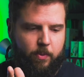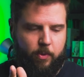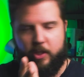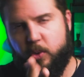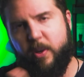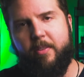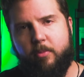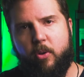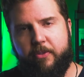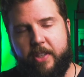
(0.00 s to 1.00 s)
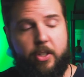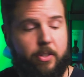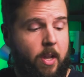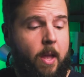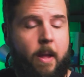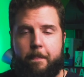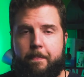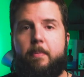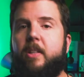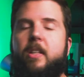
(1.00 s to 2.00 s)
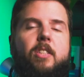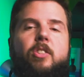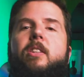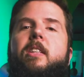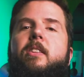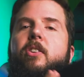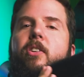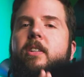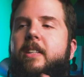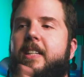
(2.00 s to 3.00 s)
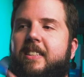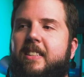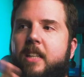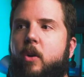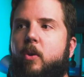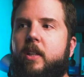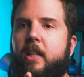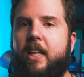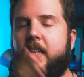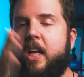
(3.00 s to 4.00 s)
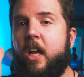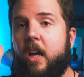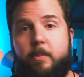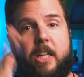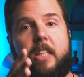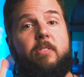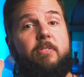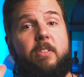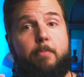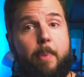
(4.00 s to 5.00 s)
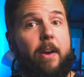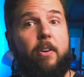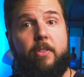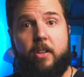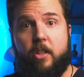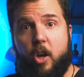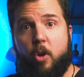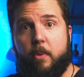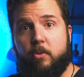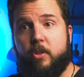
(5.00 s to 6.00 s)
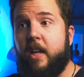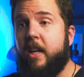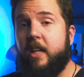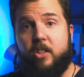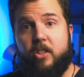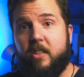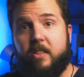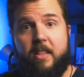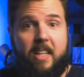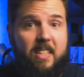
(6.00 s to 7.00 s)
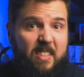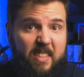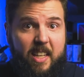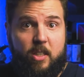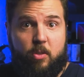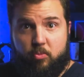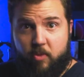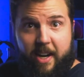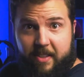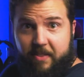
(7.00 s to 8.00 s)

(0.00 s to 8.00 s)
Well, they do have more features. But it's not that they're necessarily like objectively better than the Nomos. It's just that they sit right